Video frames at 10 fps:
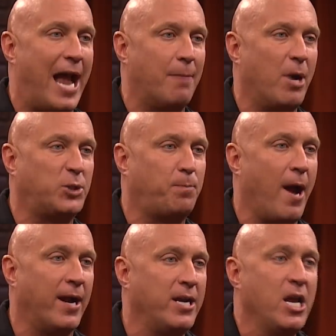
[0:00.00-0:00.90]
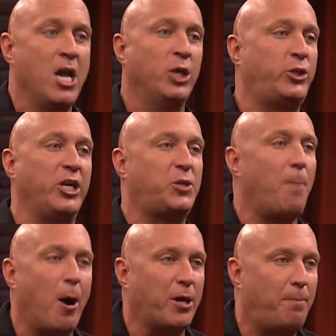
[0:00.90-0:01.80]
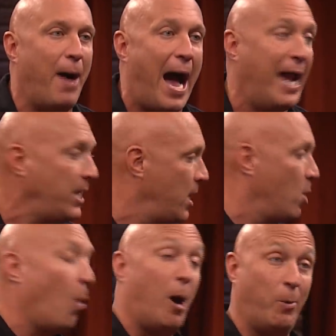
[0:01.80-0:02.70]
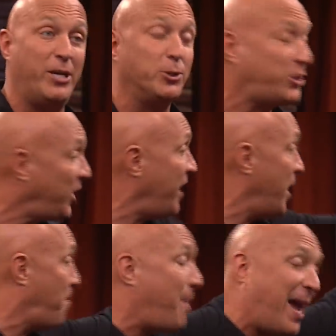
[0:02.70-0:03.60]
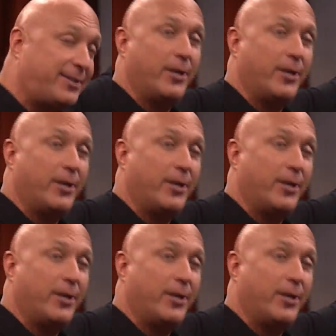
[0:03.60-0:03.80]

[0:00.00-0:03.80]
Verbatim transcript: nine months pregnant. I did not know that. She's smoking pot. Well, when you sit there back